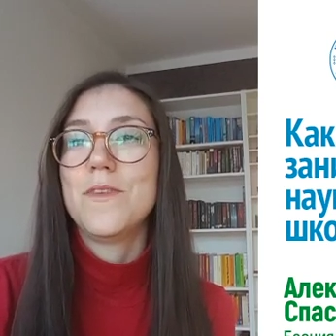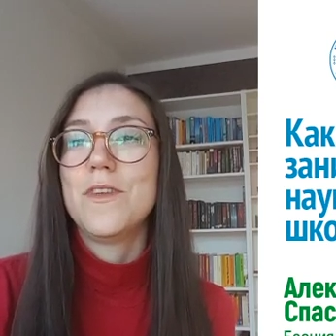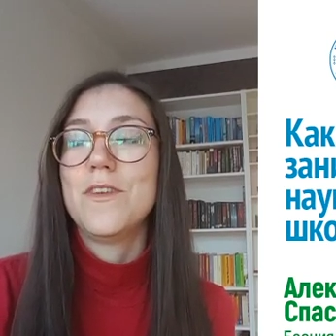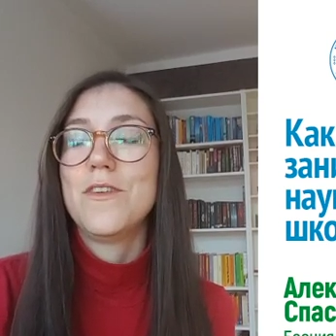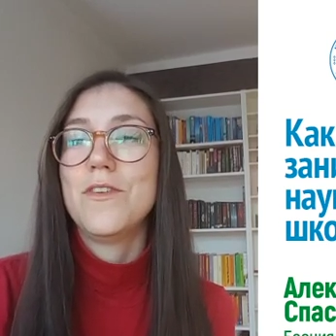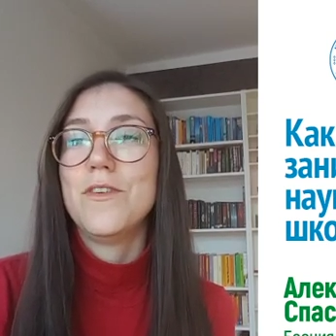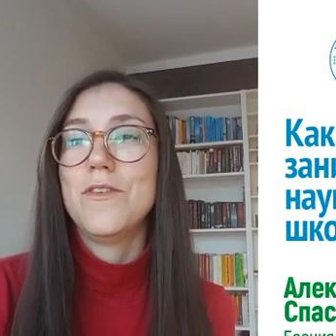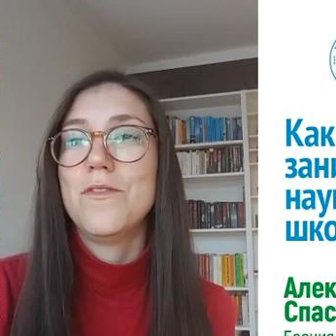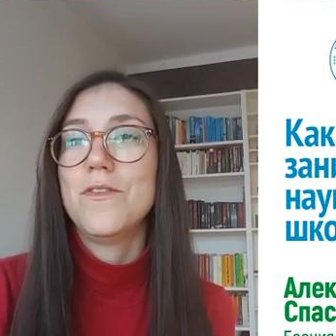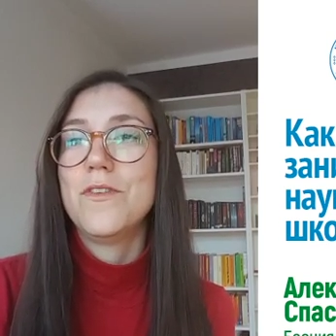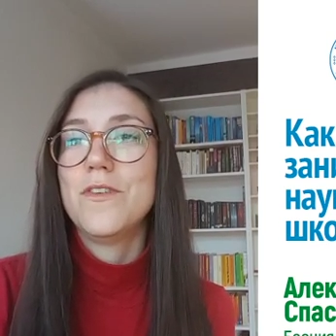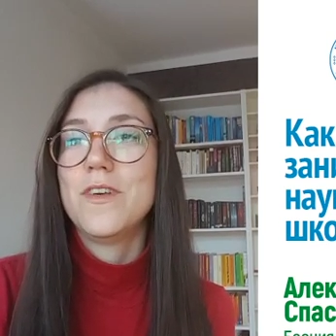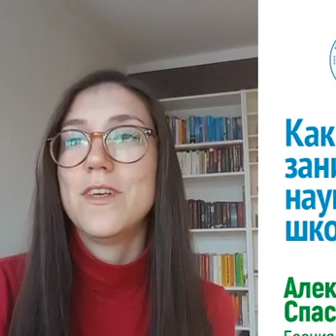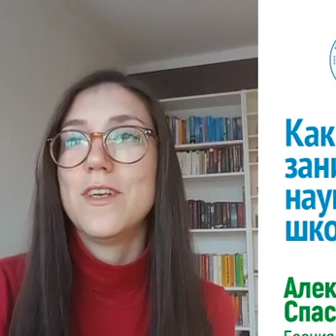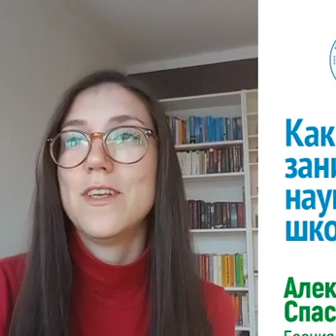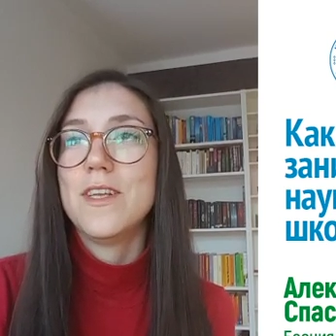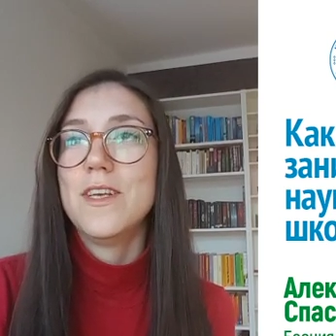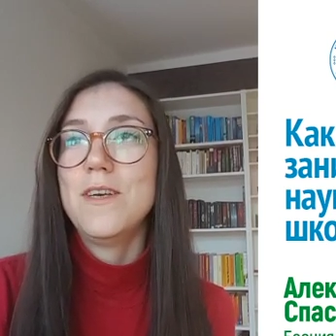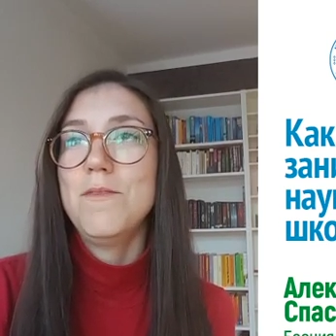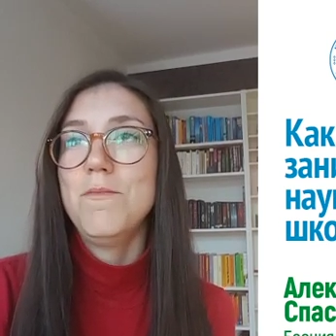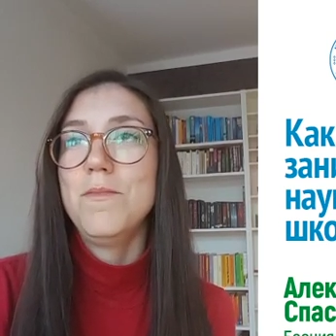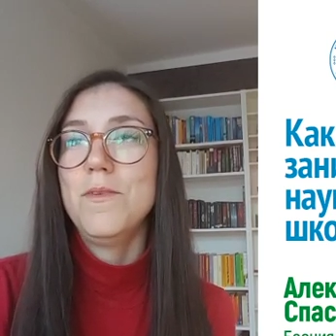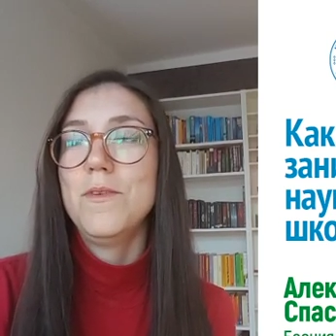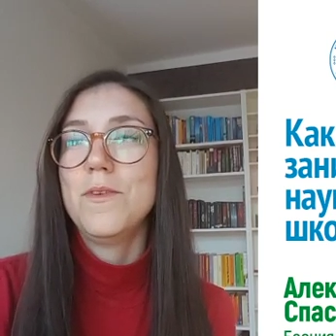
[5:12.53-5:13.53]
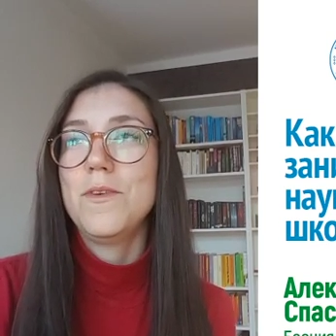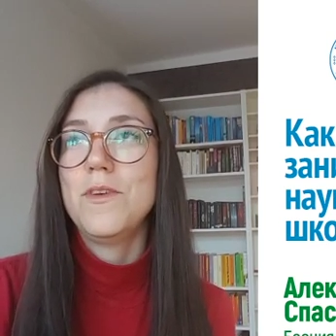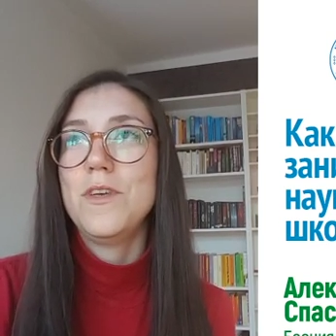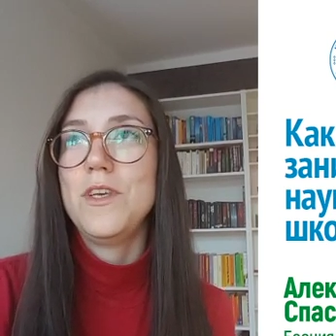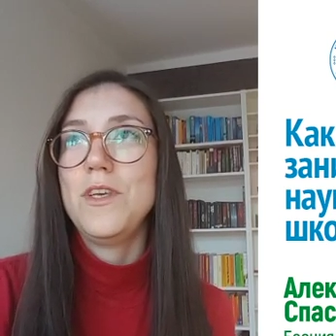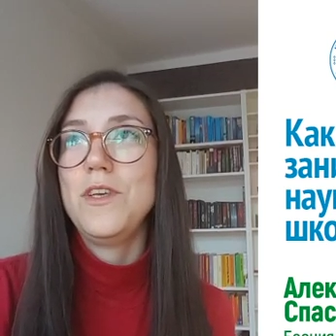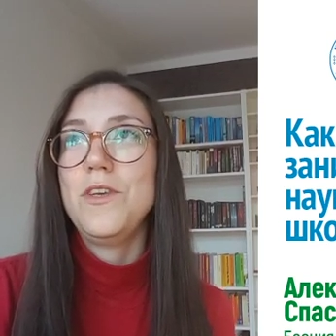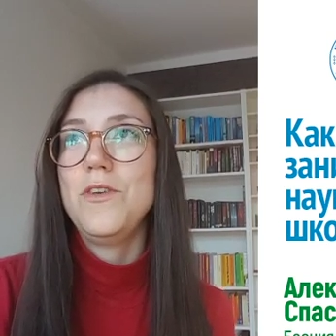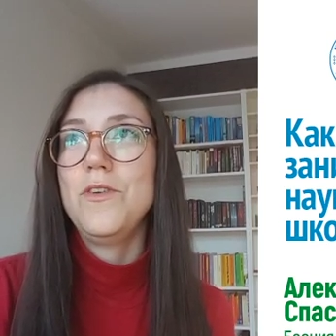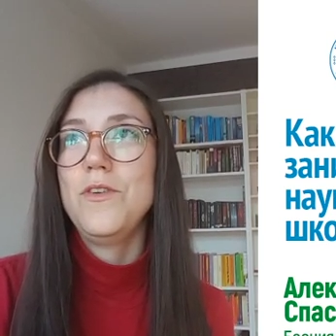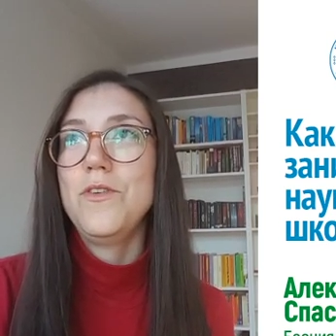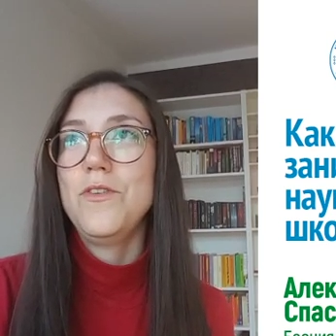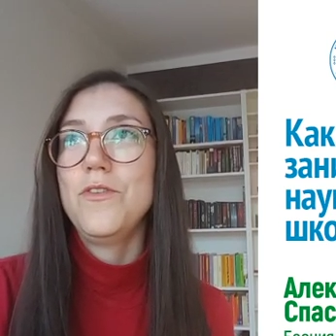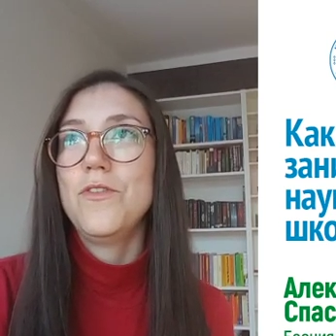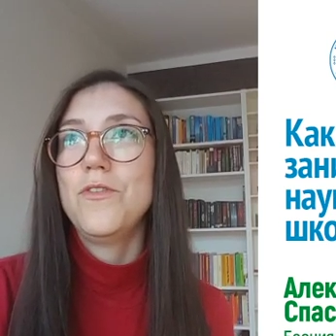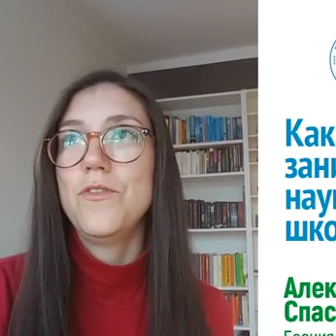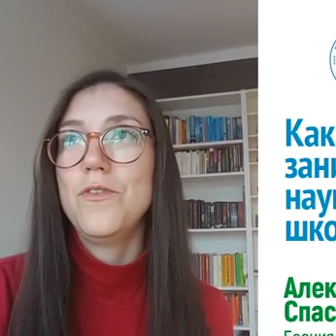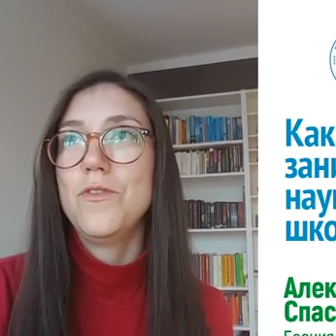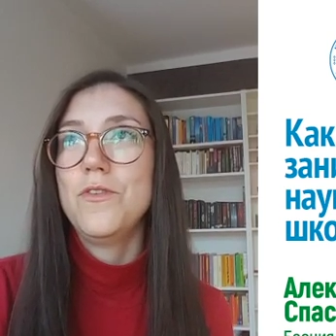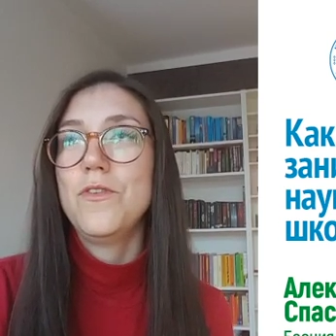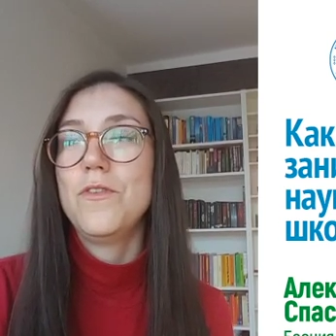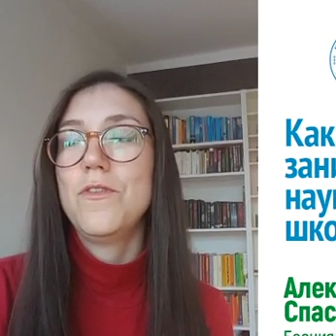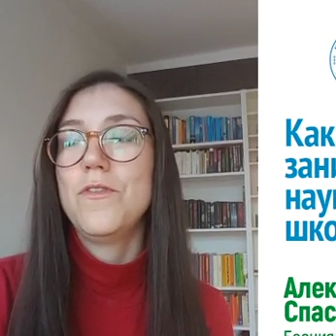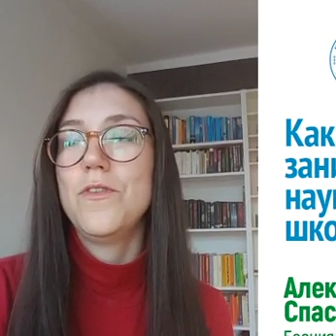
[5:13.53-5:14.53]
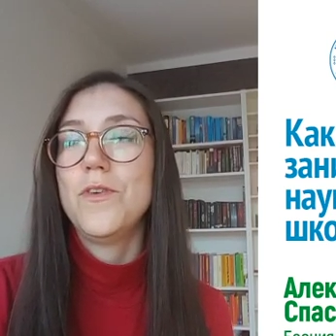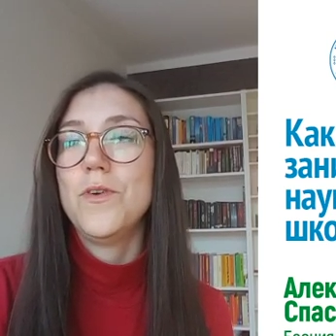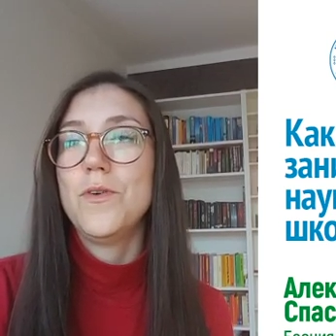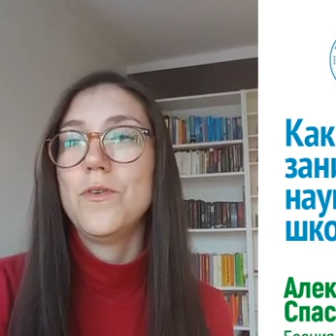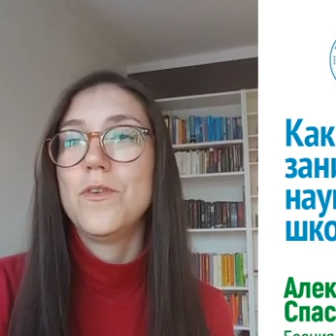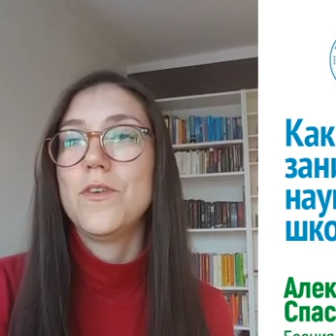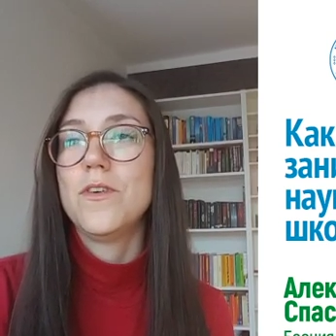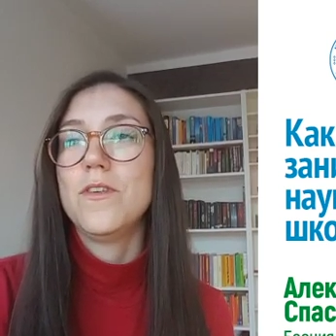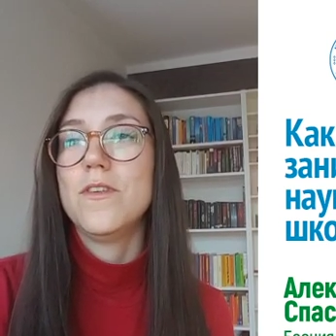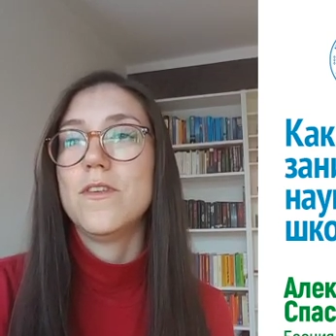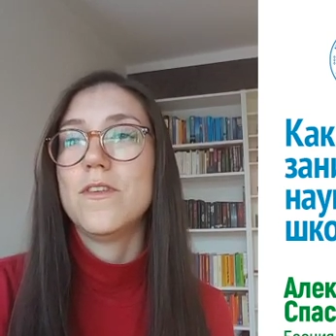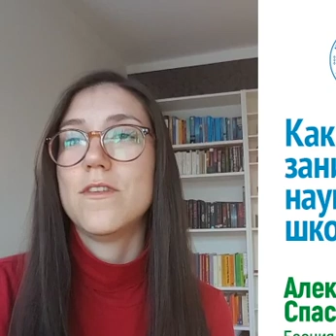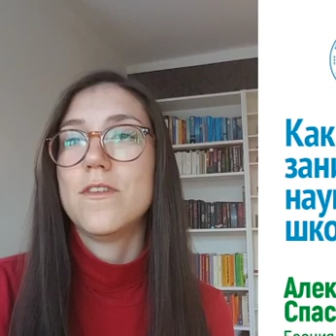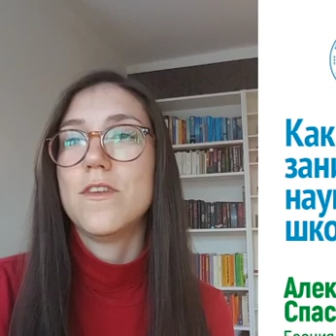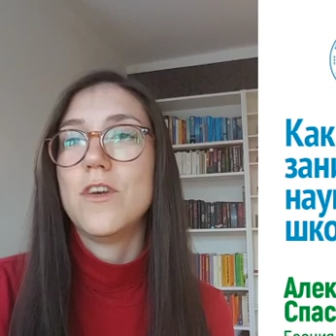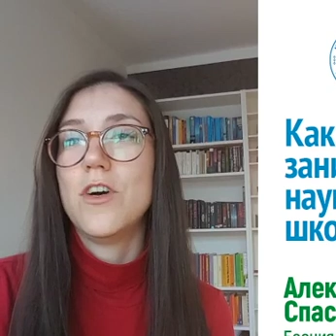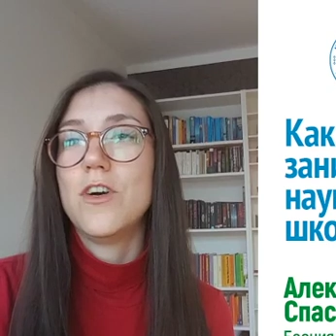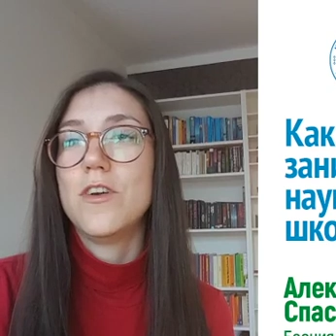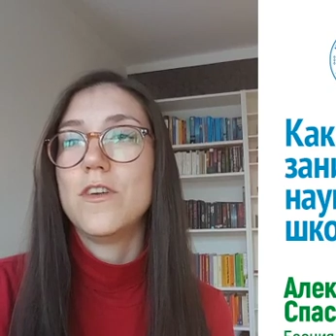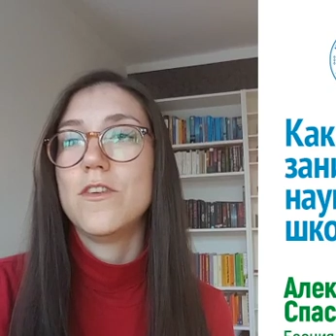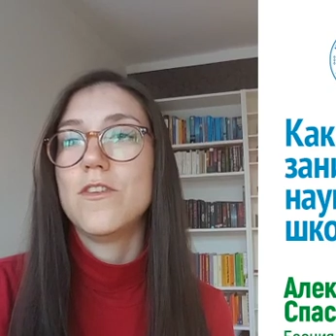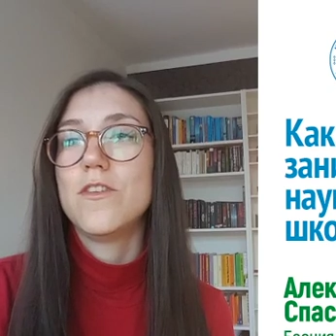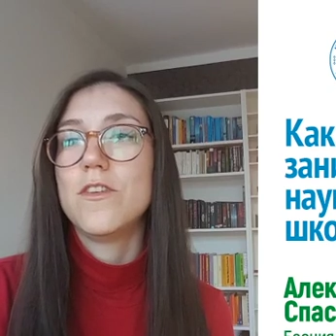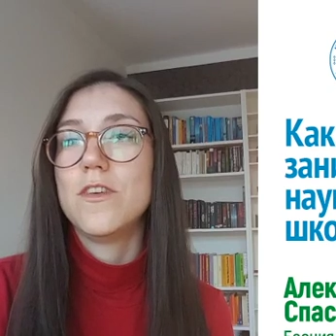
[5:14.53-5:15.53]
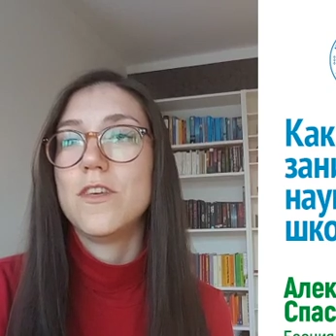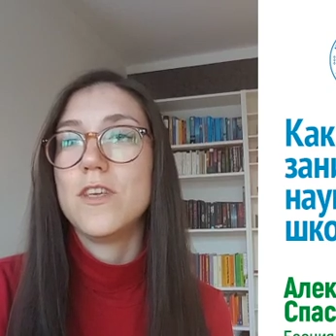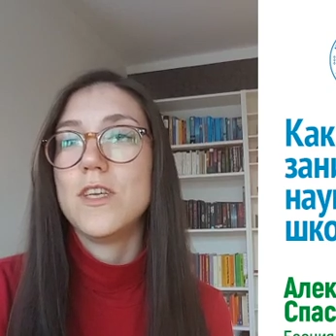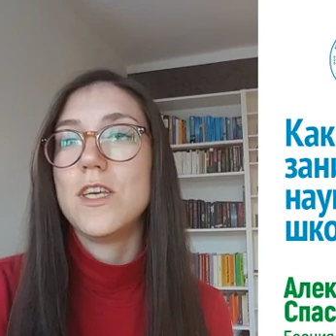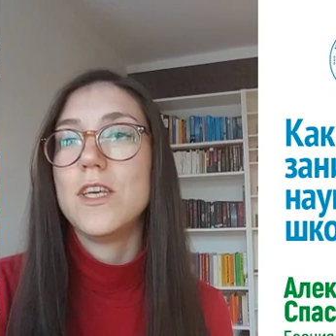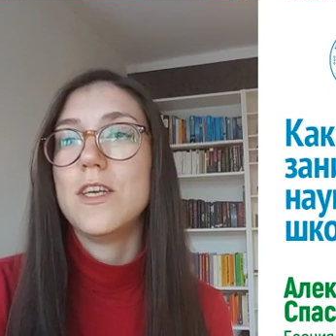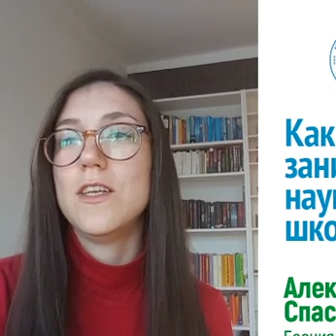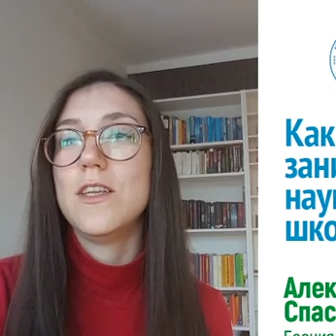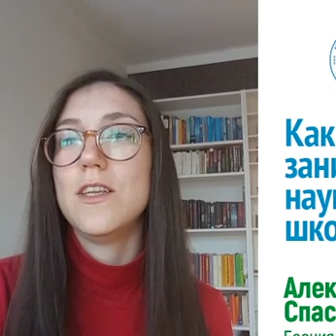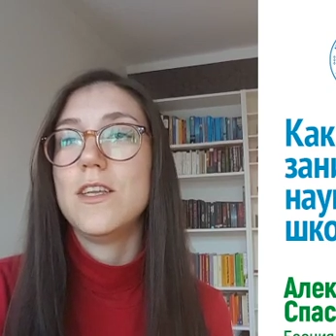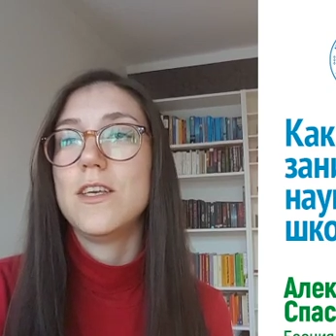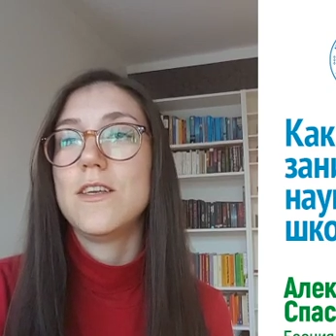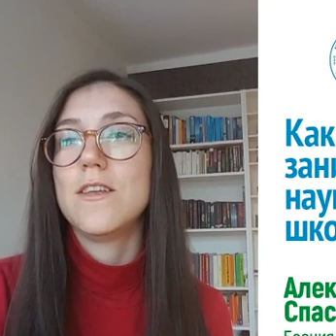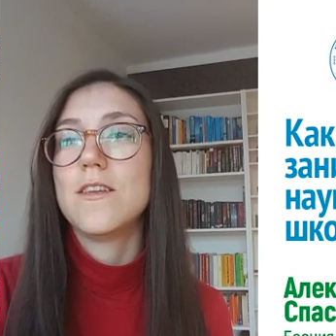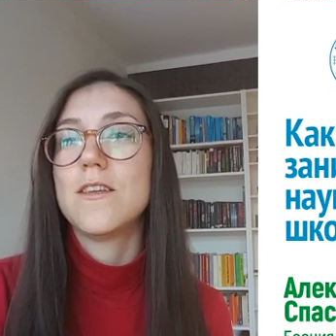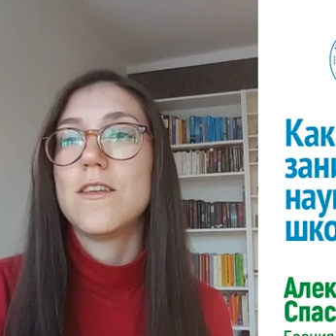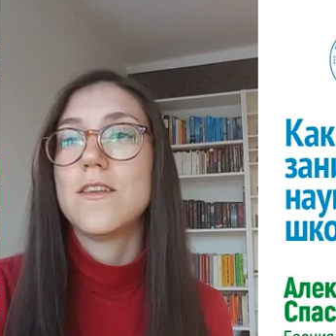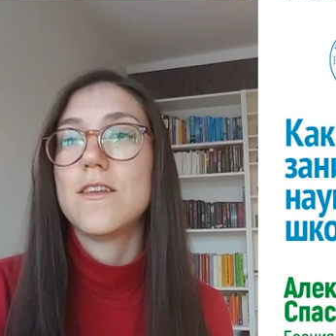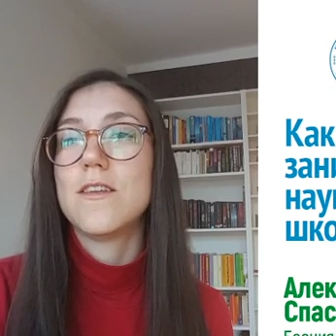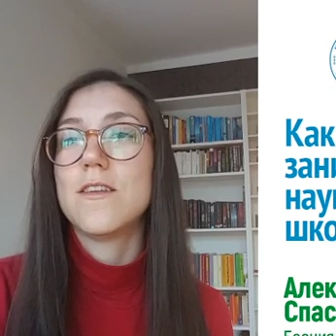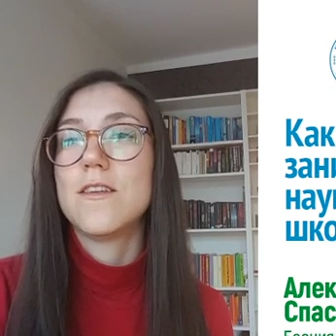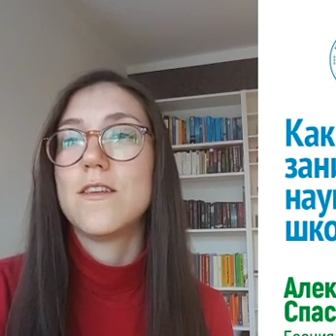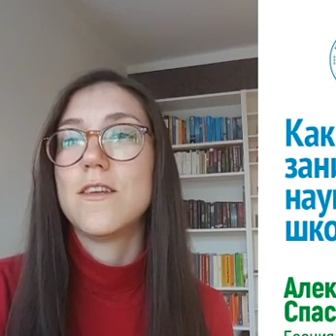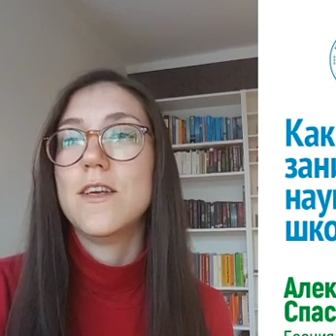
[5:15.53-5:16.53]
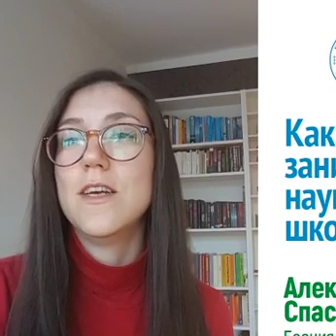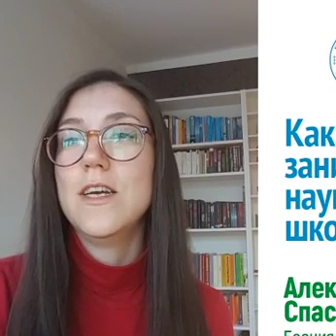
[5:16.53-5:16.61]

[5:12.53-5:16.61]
So, for example, you should focus on to-do lists,